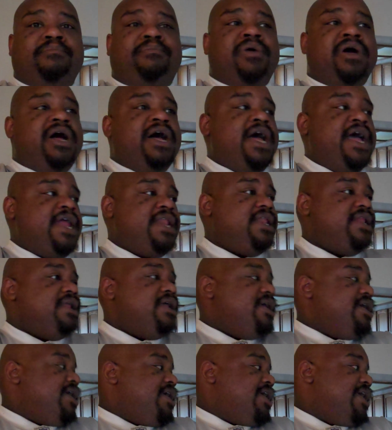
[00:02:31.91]

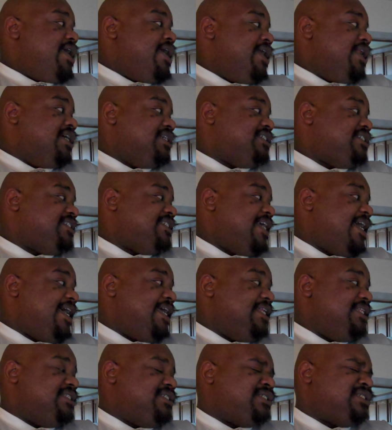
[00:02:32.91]
But in a
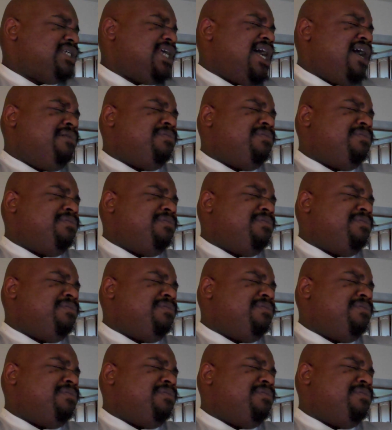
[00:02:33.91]
sense,